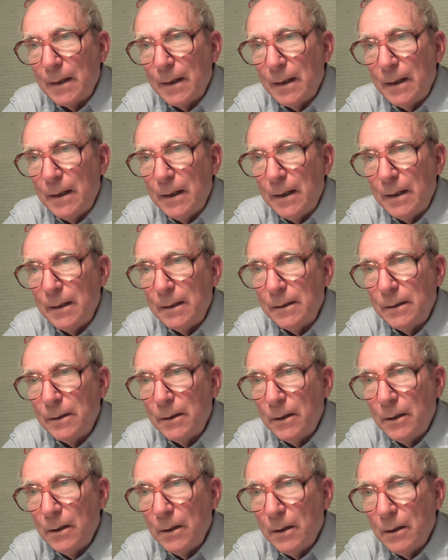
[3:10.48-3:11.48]
and
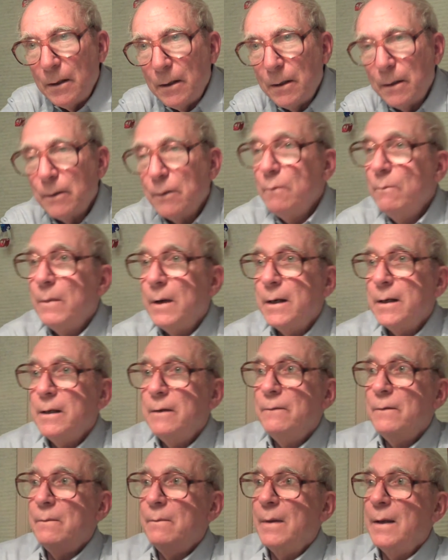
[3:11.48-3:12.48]
you might
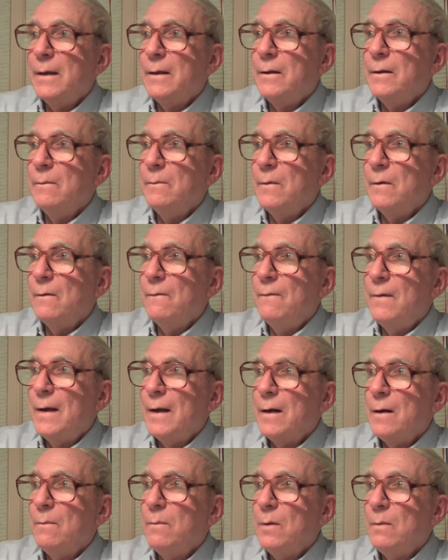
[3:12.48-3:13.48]
even make them
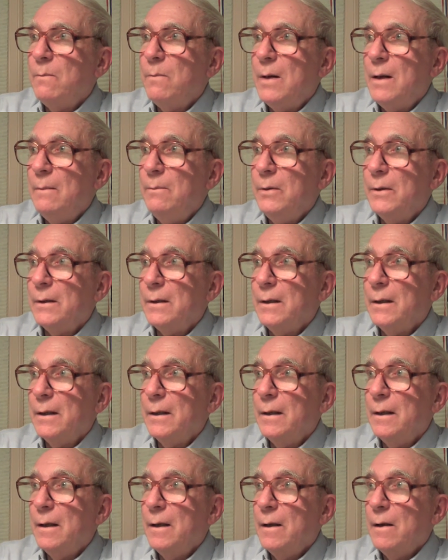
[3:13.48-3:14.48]
available
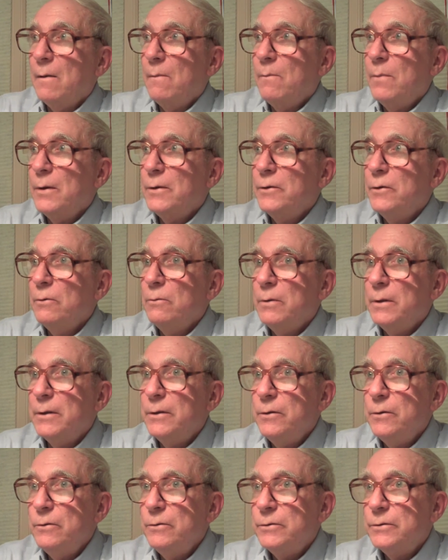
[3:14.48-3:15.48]
publicly, but you
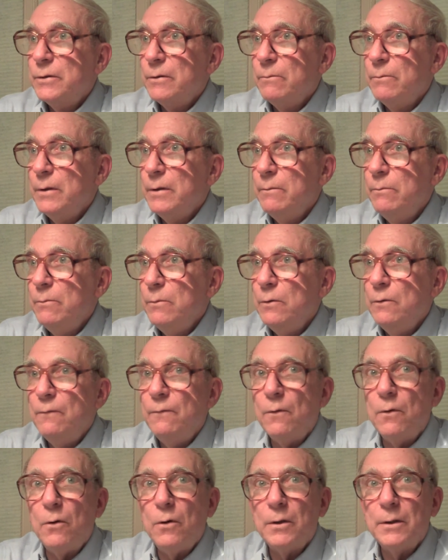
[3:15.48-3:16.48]
remove
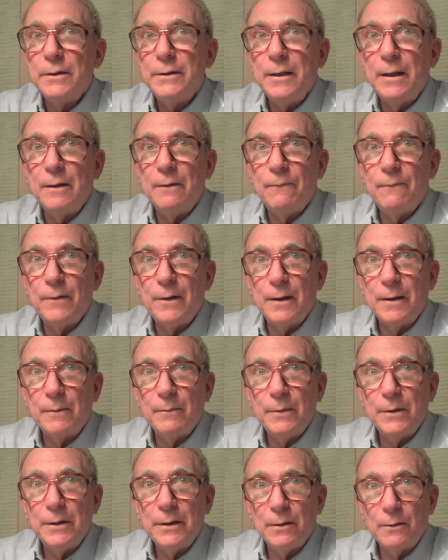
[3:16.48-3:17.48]
all identifying
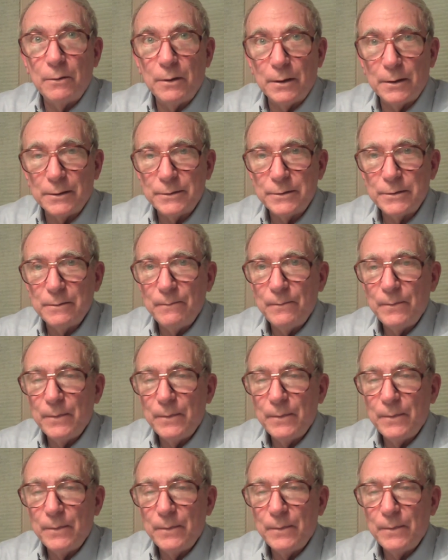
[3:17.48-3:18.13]
materials.